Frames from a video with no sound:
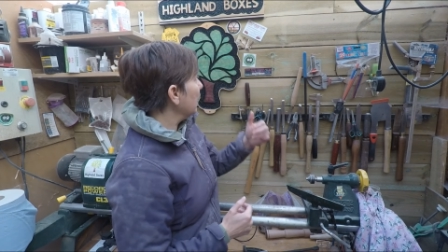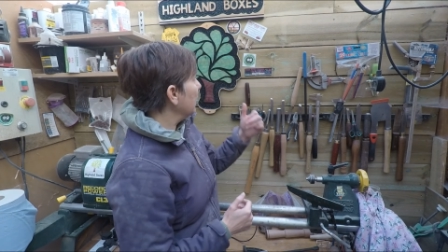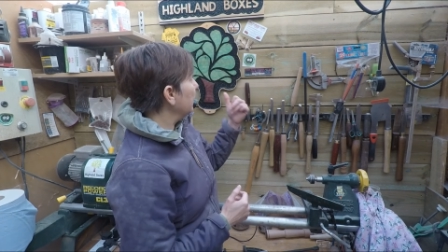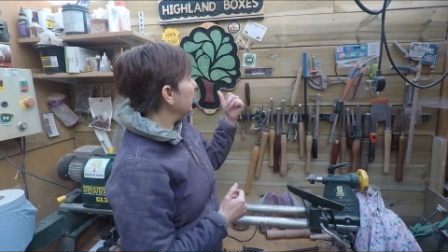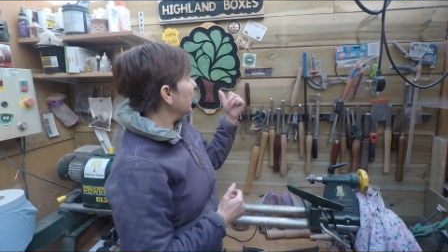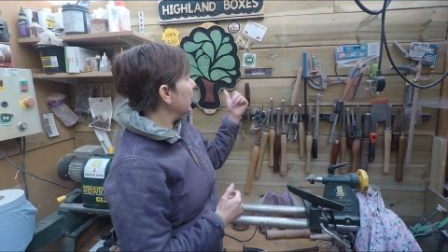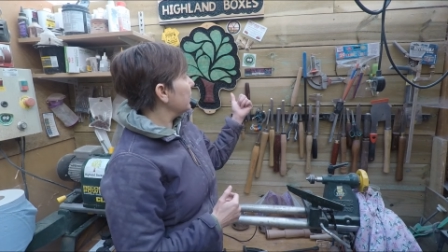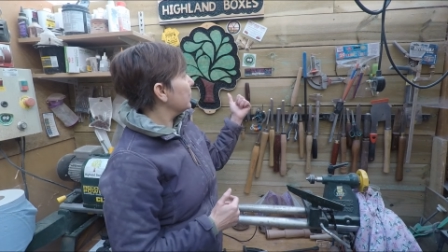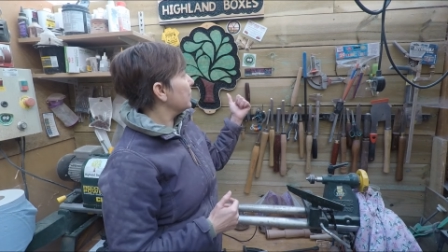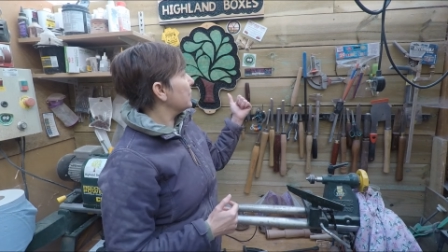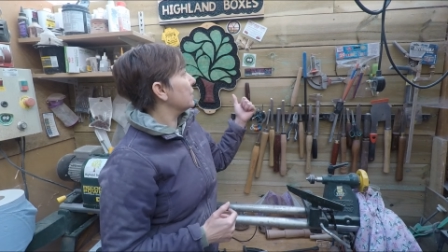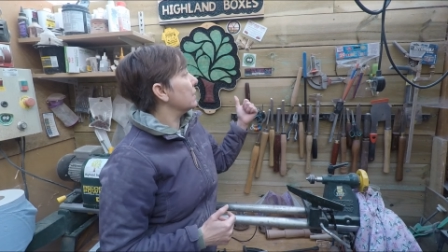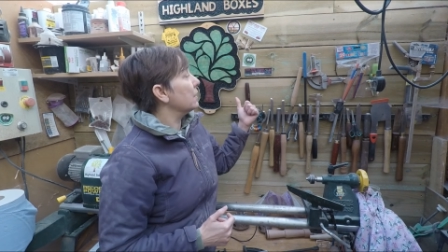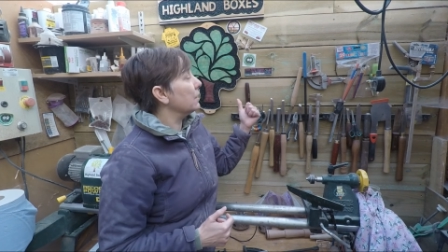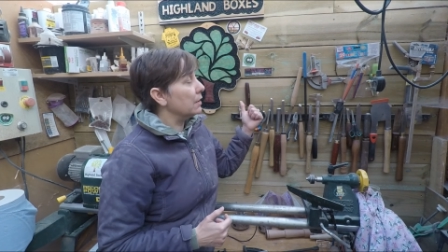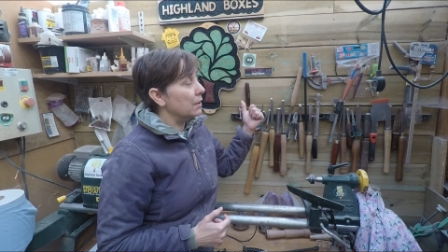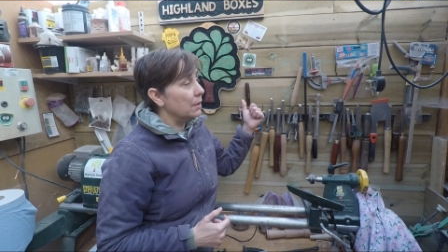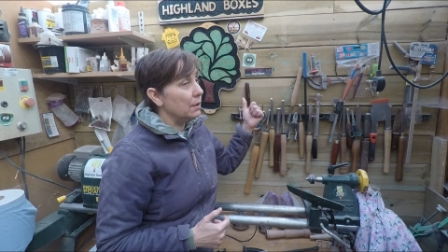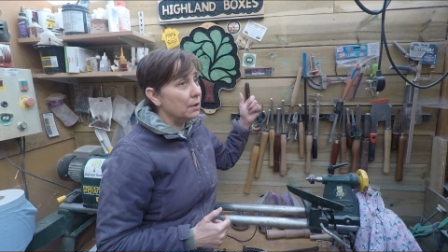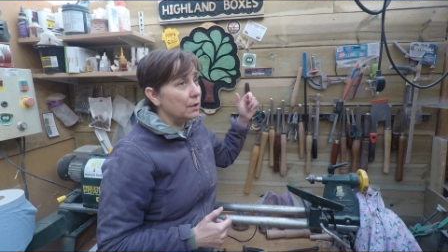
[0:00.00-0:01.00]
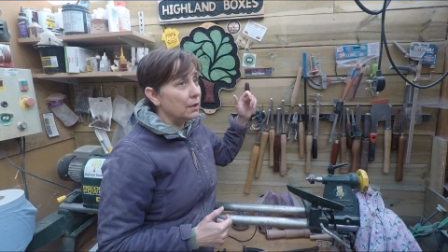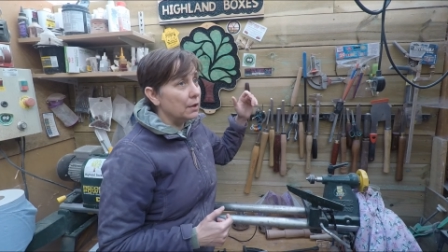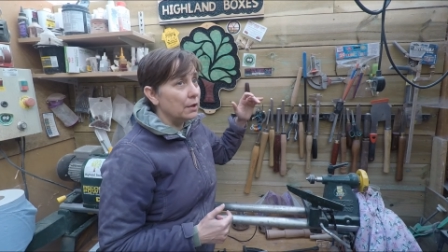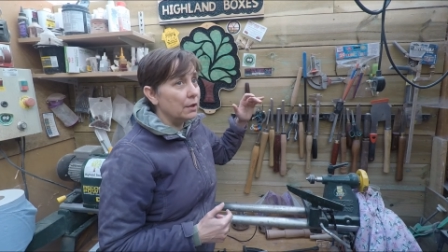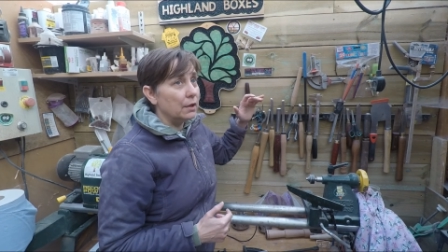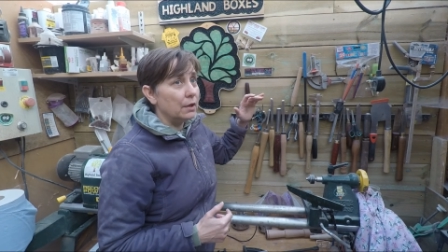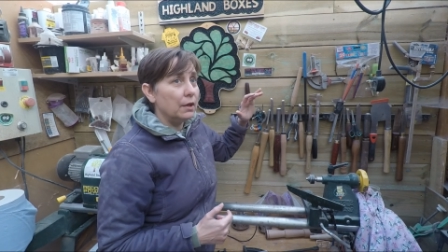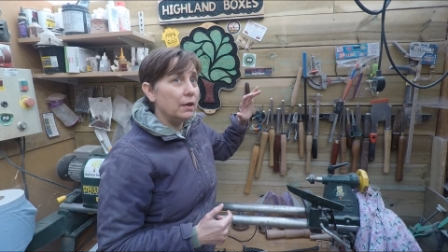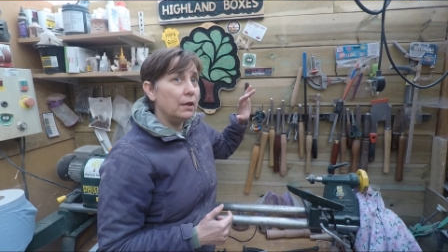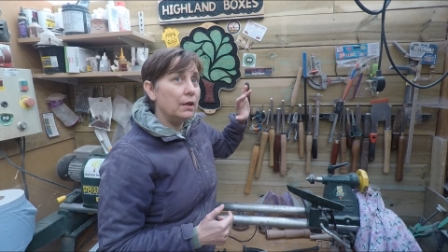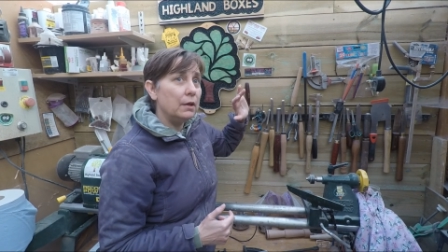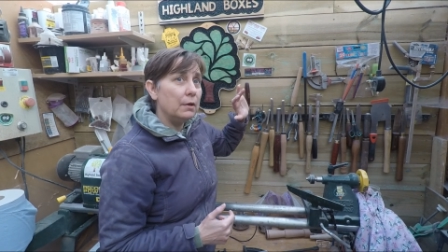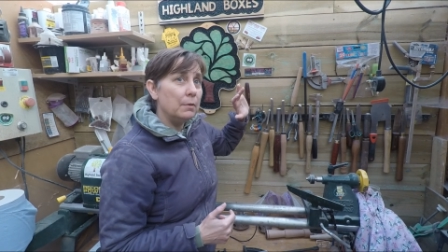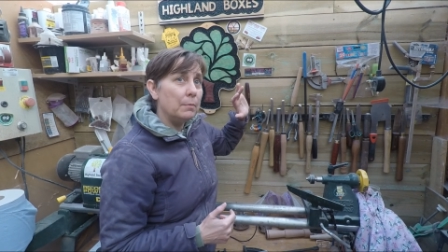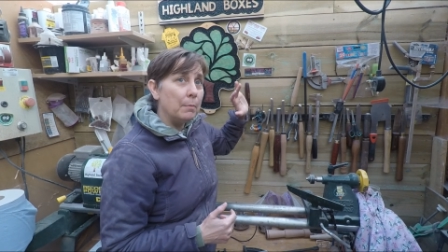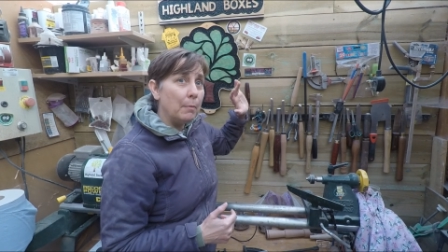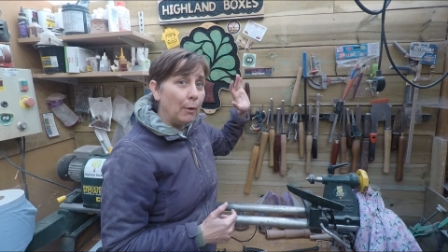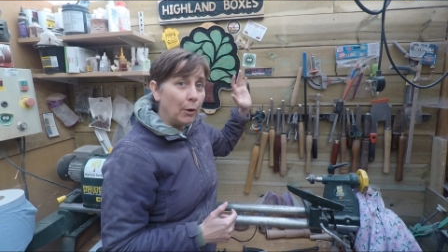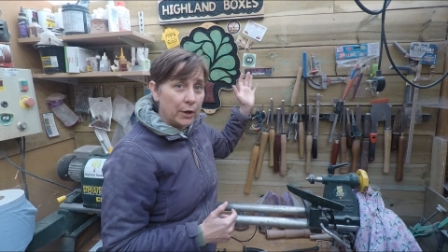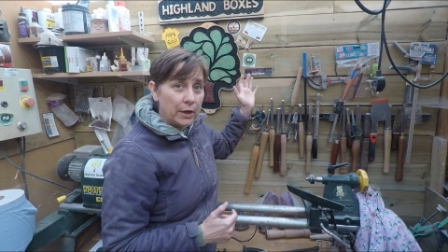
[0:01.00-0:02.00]
this
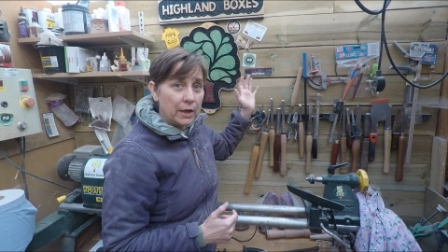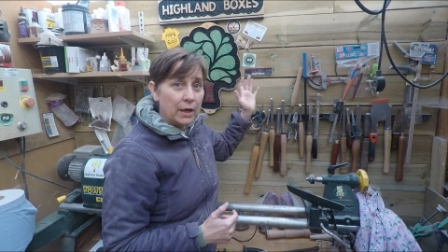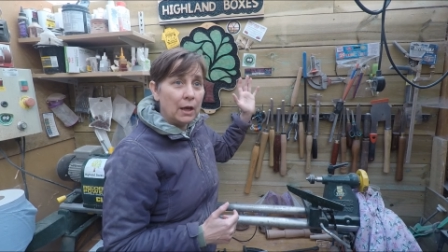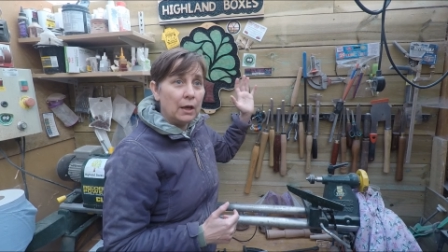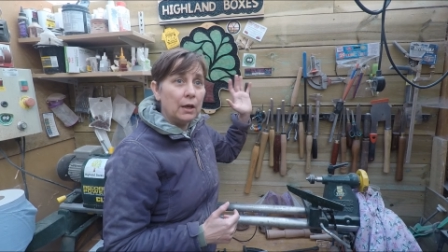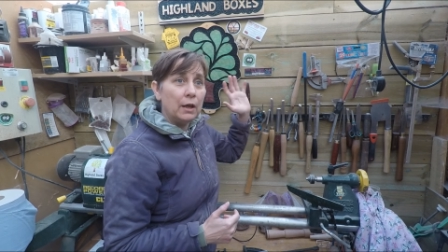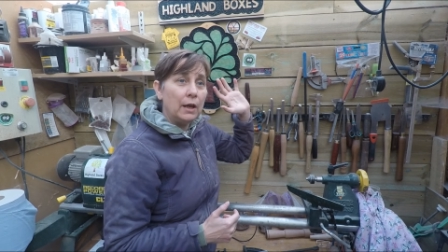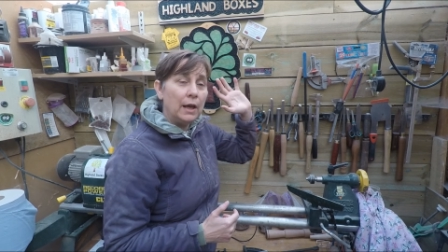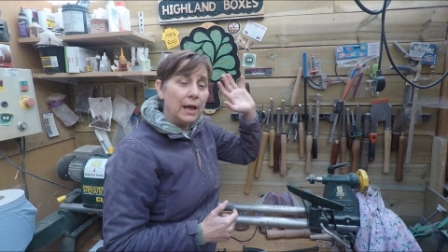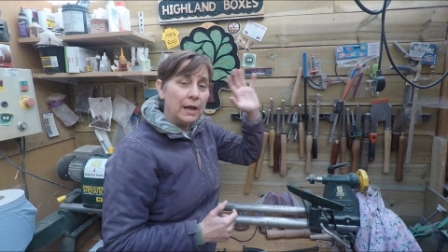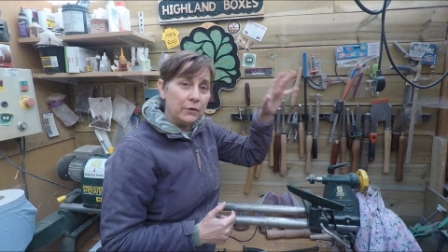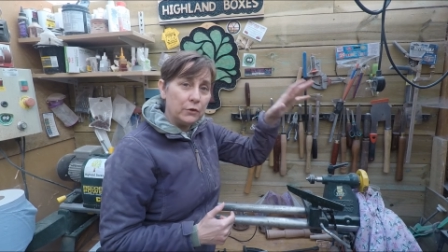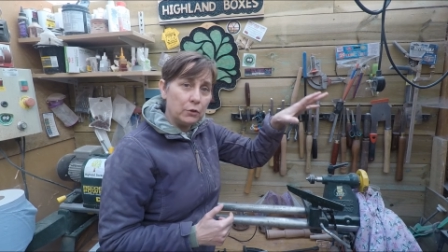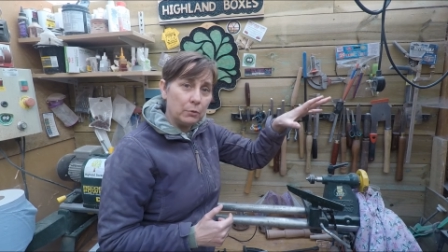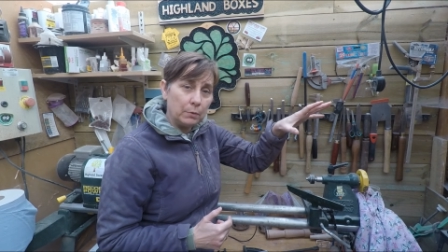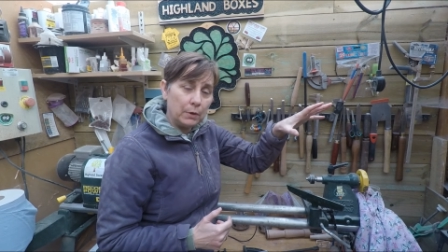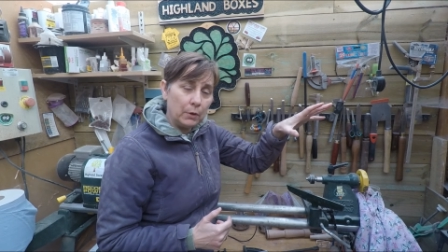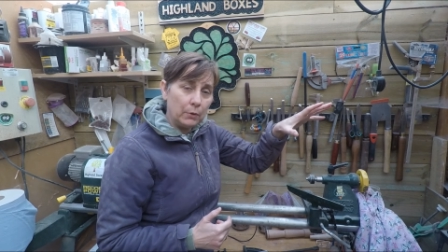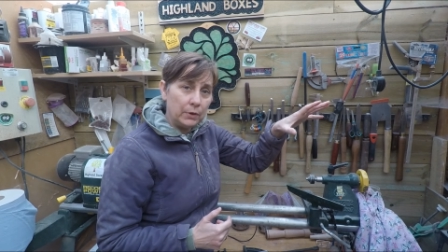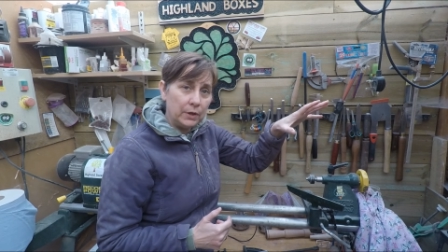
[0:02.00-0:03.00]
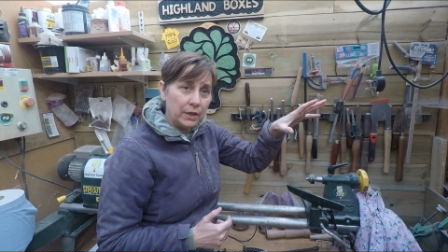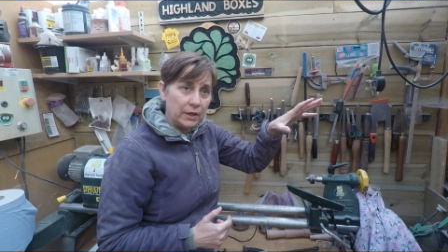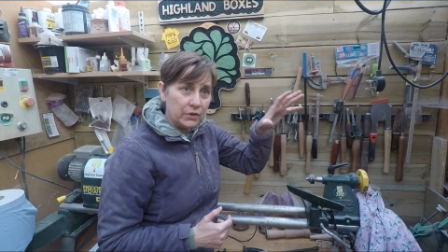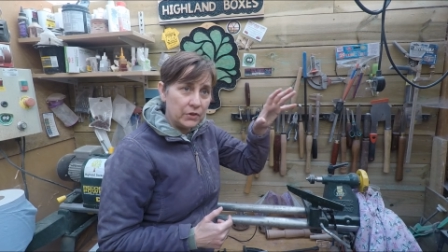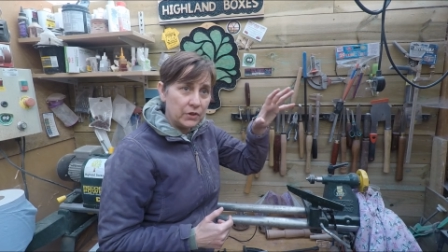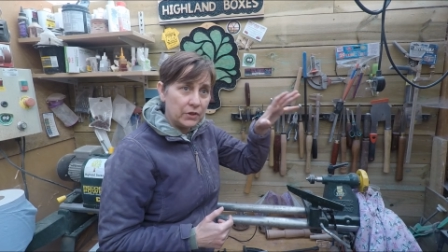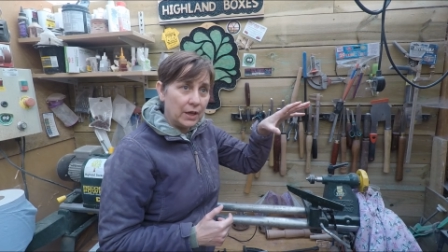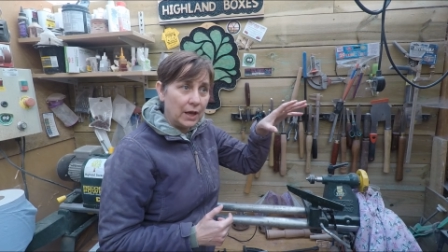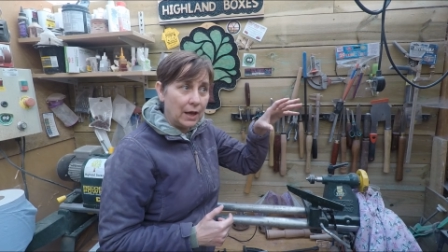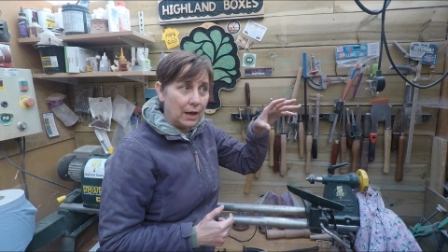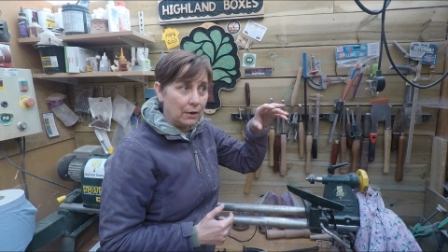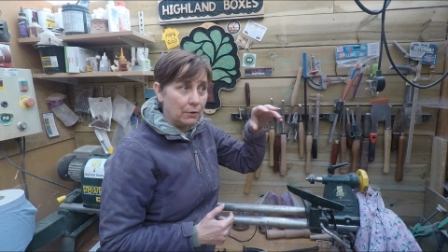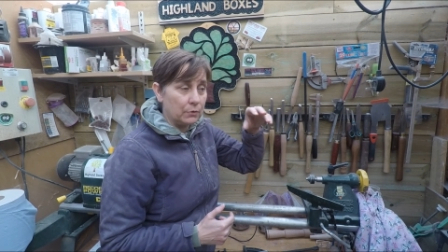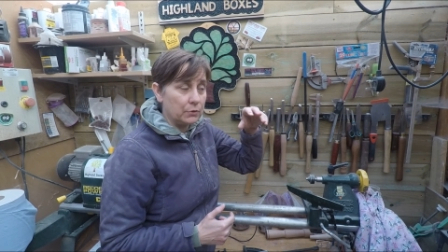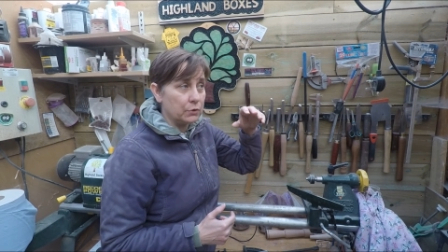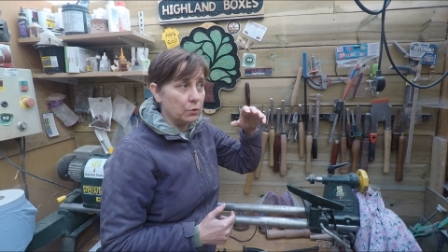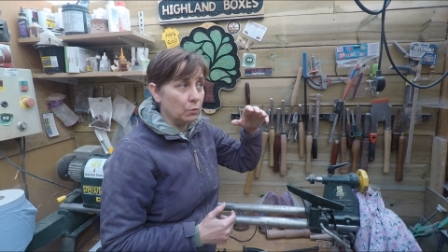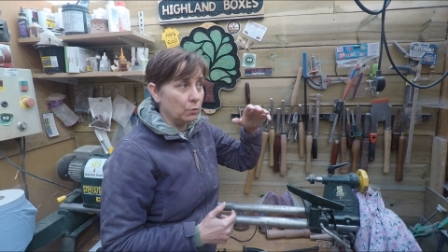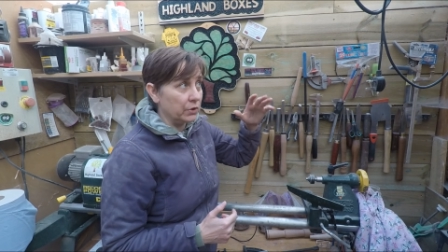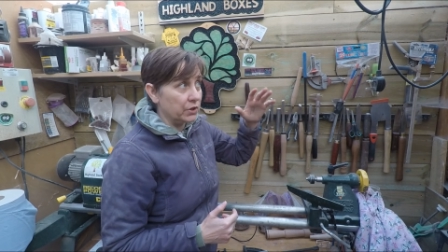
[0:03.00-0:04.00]
might end up going into the
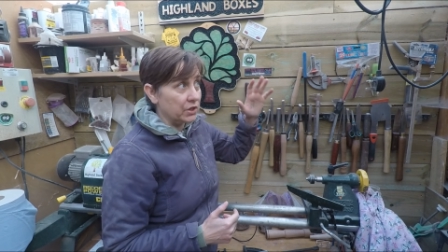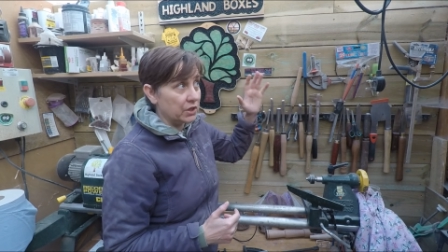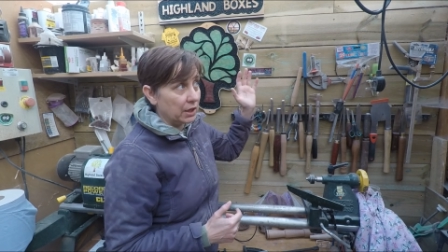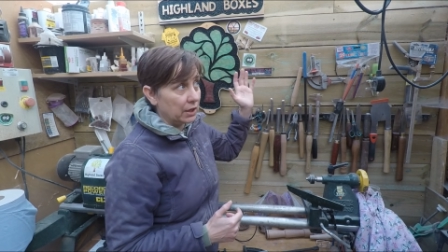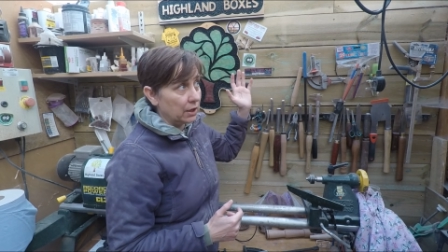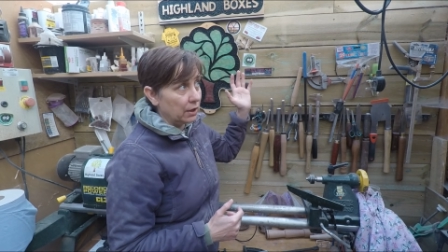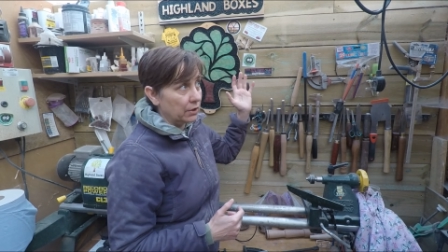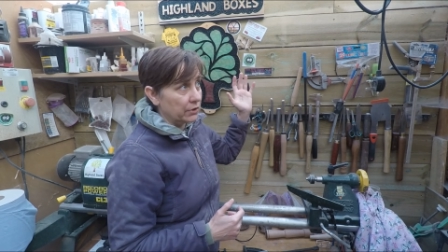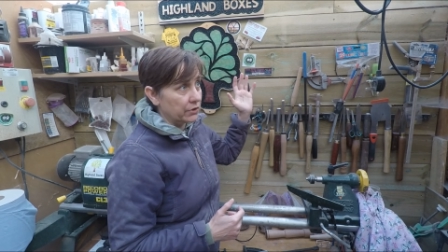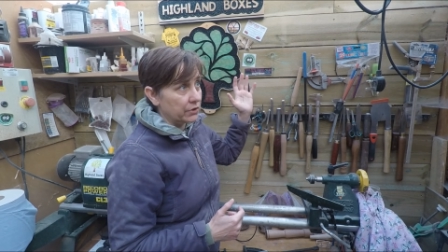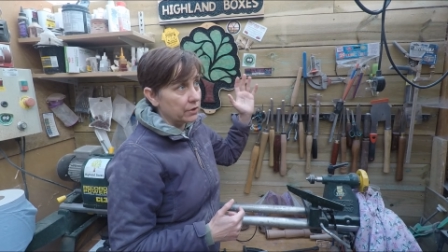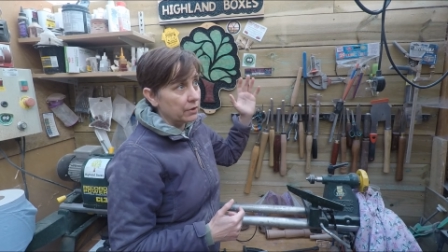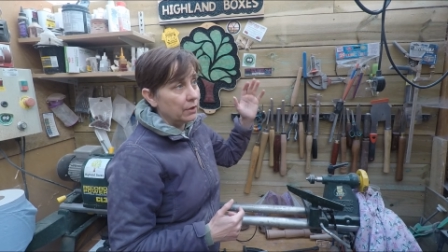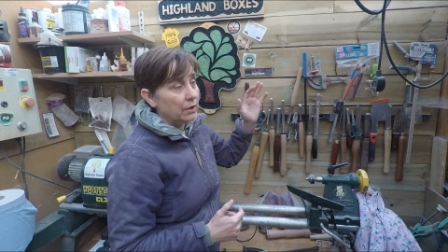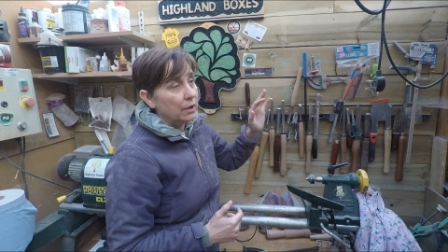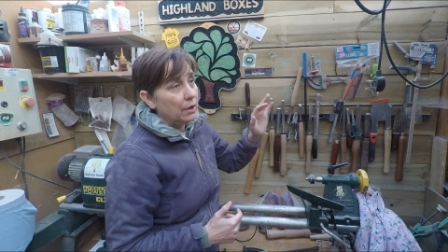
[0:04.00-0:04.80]
house, all the stickers,